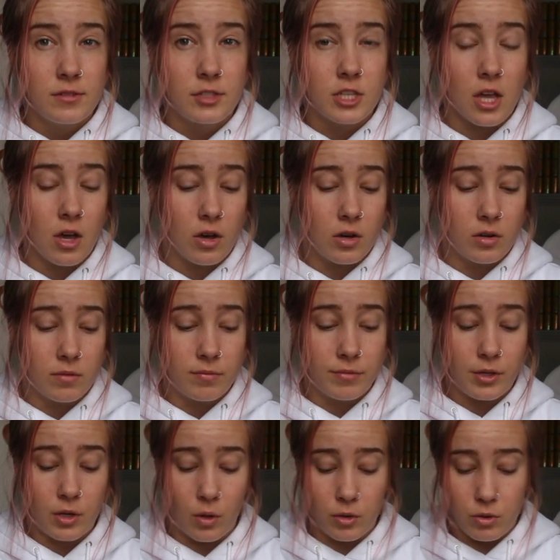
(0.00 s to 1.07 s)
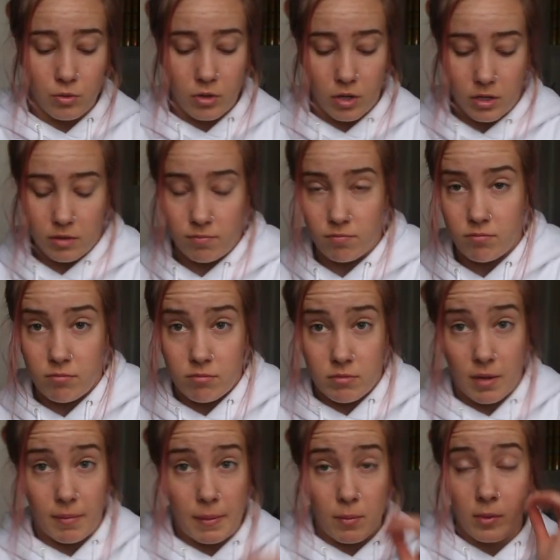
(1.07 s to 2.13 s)
so, you know, you could,
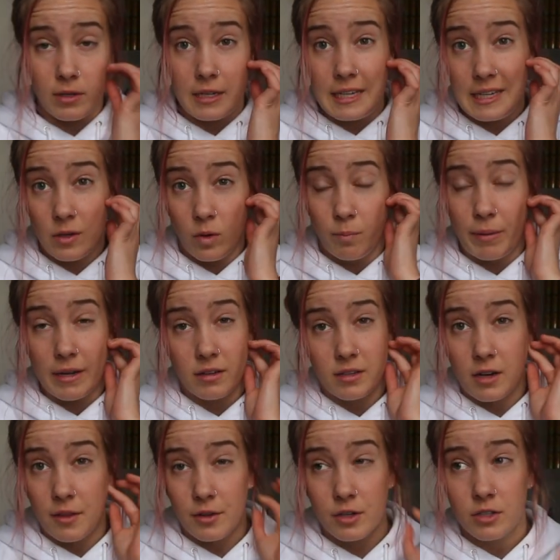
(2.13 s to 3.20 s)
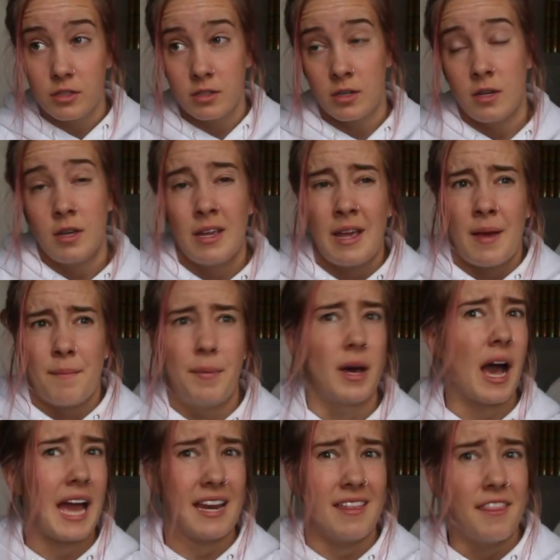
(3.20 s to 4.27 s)
some people would heal better than others. But
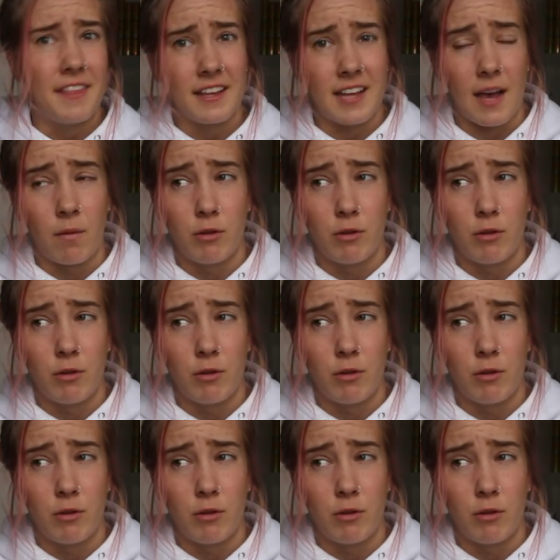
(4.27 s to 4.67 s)
I didn't think I